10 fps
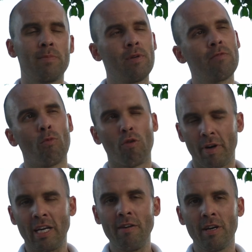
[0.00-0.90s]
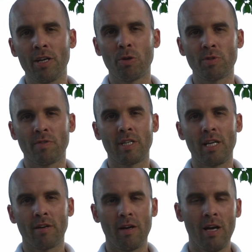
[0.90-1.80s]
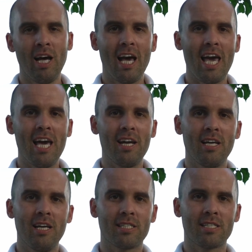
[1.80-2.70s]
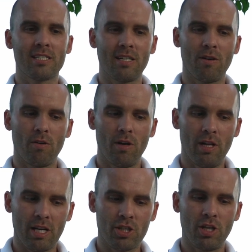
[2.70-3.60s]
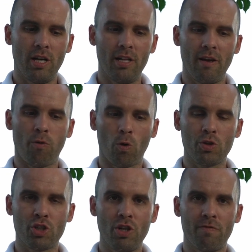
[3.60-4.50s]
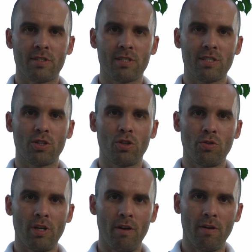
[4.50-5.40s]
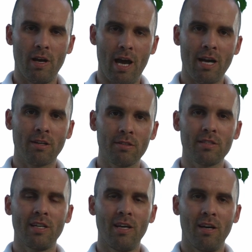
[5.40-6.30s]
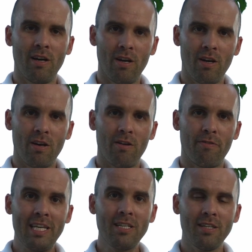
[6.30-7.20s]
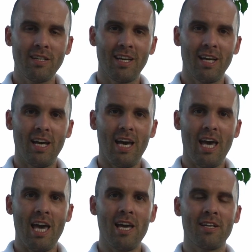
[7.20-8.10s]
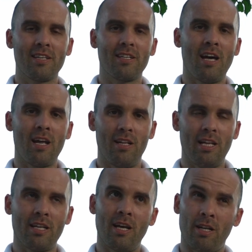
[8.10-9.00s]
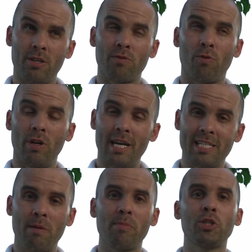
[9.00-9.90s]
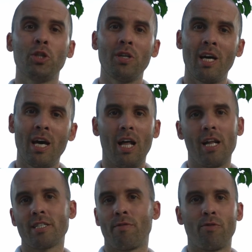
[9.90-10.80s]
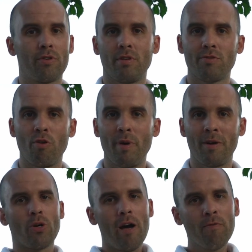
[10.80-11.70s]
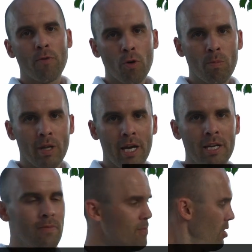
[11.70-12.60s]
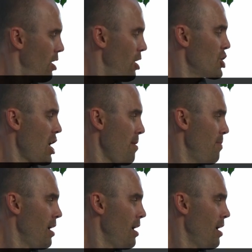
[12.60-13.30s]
a bit more forgiving in terms of technique. And it's focus shifts to the ankles, feet, and that allows for less amplitude, less effort swimming. So M4 blade shape